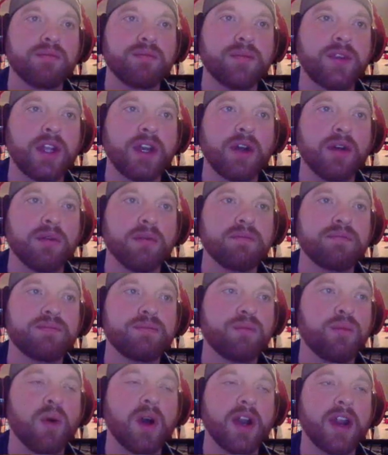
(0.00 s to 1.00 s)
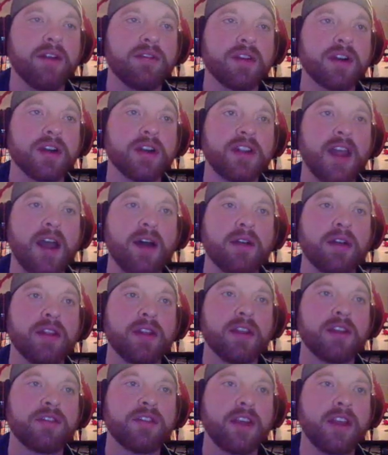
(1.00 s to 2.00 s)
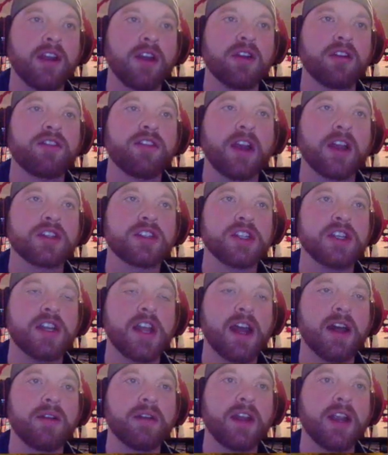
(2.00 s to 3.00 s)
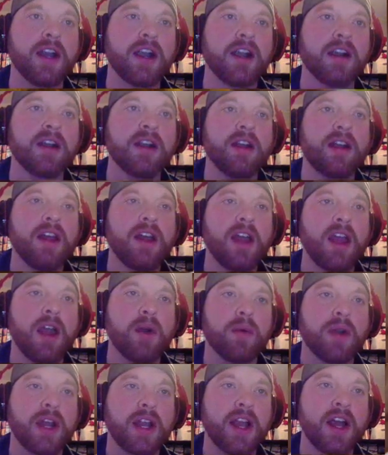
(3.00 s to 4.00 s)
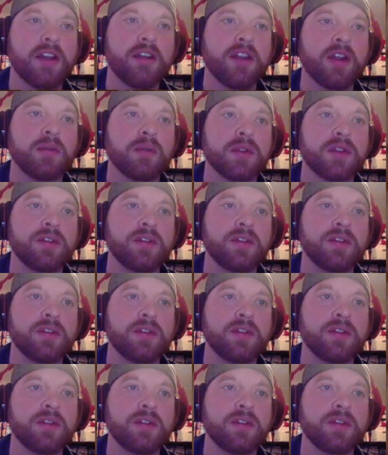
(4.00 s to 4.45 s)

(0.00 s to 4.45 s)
you know, whatever down in this intersection down here. And when I got done with